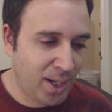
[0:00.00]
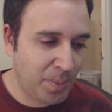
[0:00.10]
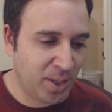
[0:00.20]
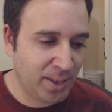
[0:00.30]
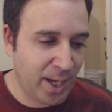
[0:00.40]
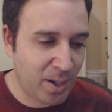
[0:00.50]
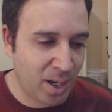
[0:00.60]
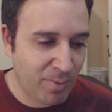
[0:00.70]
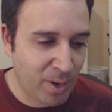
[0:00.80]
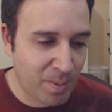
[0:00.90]
Gibson later
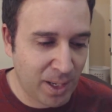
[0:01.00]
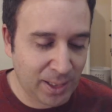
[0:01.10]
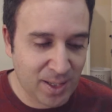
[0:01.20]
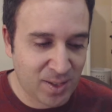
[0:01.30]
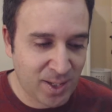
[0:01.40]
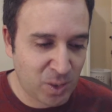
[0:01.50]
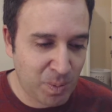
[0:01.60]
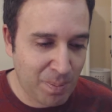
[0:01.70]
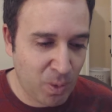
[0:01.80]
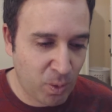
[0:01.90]
confirmed that at least six
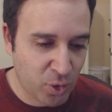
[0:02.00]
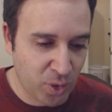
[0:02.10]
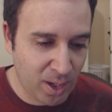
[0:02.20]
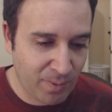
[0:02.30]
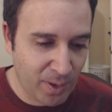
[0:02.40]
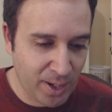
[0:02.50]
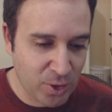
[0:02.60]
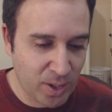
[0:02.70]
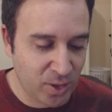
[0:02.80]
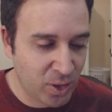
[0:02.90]
people were treated for
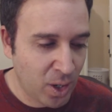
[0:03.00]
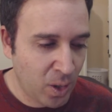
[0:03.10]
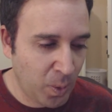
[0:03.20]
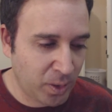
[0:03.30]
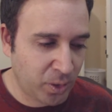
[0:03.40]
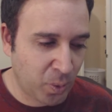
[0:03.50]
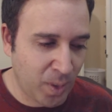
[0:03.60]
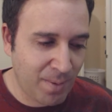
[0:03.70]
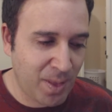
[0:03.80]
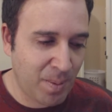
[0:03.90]
injuries, with
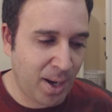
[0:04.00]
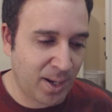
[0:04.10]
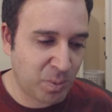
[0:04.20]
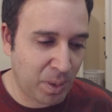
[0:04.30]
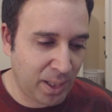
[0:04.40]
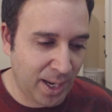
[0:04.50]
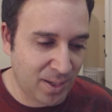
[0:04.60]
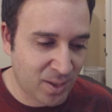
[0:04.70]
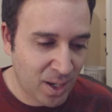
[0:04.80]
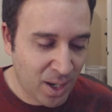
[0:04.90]
three of them
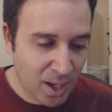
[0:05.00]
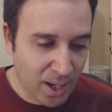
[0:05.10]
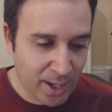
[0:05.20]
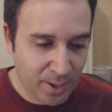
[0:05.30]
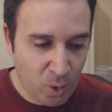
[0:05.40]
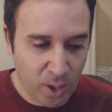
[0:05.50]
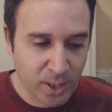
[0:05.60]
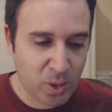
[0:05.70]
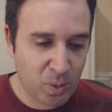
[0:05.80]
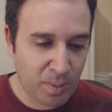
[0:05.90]
hospitalized, uh,
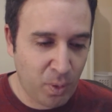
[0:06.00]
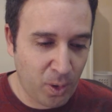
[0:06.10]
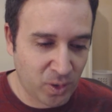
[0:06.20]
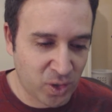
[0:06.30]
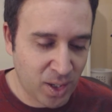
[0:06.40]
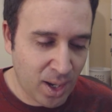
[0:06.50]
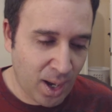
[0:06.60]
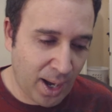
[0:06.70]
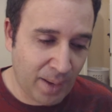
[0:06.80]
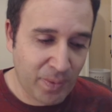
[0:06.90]
according to the reports
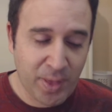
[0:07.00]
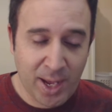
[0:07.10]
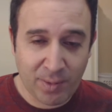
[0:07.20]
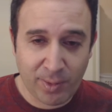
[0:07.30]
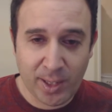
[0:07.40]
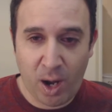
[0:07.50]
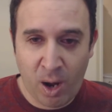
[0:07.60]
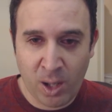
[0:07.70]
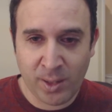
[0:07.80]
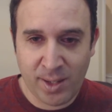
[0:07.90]
uh, thankfully,
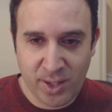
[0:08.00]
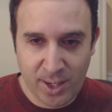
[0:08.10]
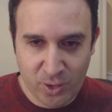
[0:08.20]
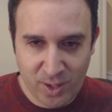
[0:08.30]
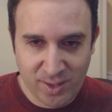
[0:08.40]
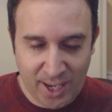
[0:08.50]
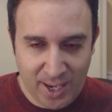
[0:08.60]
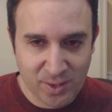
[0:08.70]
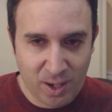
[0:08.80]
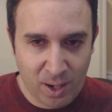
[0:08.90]
all these injuries,
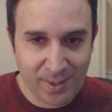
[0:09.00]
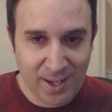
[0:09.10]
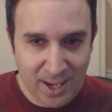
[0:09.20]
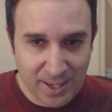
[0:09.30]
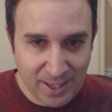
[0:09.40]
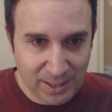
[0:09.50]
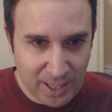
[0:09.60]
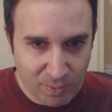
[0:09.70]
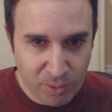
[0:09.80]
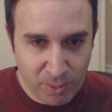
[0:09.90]
guys, are
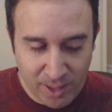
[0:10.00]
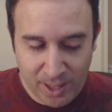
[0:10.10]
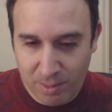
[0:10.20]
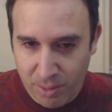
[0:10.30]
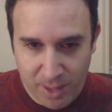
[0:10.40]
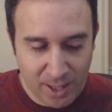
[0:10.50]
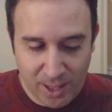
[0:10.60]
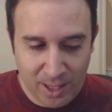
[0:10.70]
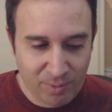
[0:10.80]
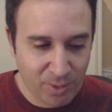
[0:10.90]
non-life-threatening.
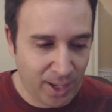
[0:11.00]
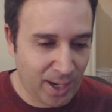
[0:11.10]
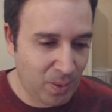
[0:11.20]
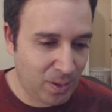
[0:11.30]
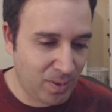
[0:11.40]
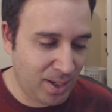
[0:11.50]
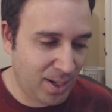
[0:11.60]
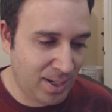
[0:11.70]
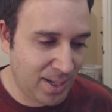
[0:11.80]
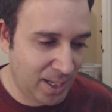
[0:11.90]
Thank God for that. We don't need
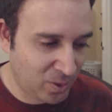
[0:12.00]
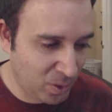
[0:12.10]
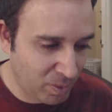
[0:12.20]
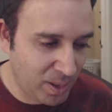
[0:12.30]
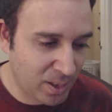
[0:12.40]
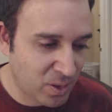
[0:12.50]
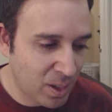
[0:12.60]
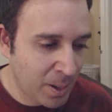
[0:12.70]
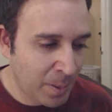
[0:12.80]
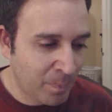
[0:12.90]
any deaths over this.